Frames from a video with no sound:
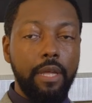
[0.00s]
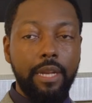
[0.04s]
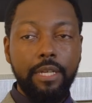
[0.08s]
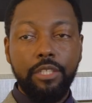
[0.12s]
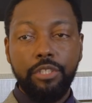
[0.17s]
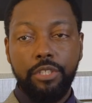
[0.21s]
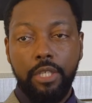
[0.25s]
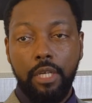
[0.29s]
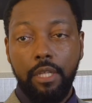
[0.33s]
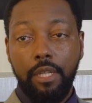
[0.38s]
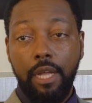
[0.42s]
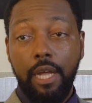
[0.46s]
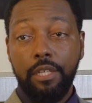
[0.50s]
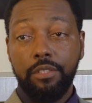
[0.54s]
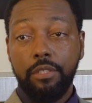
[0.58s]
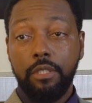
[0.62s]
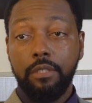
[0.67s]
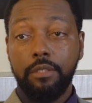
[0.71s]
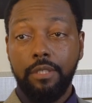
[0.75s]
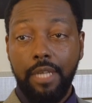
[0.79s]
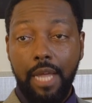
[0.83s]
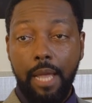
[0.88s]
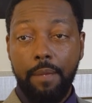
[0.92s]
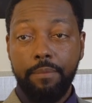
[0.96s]
In
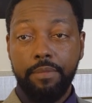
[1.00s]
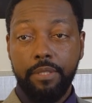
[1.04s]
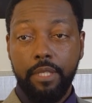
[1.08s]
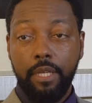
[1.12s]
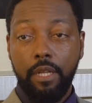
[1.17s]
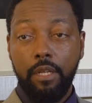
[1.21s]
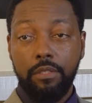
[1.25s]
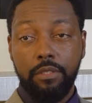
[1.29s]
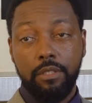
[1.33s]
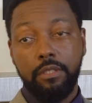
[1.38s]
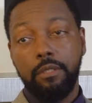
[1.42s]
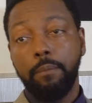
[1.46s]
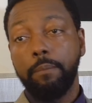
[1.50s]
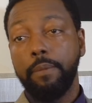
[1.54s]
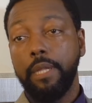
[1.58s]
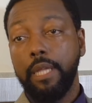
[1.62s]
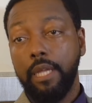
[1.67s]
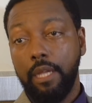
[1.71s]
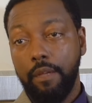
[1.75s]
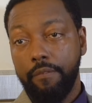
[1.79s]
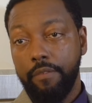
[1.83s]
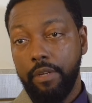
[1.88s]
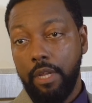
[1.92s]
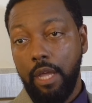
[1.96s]
geological time scales, it's the
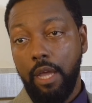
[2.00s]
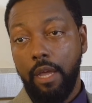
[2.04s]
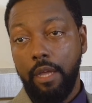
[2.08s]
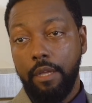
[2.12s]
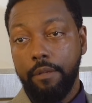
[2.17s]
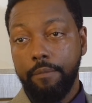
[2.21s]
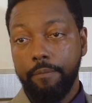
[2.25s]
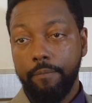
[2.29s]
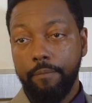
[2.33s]
blink of an eye.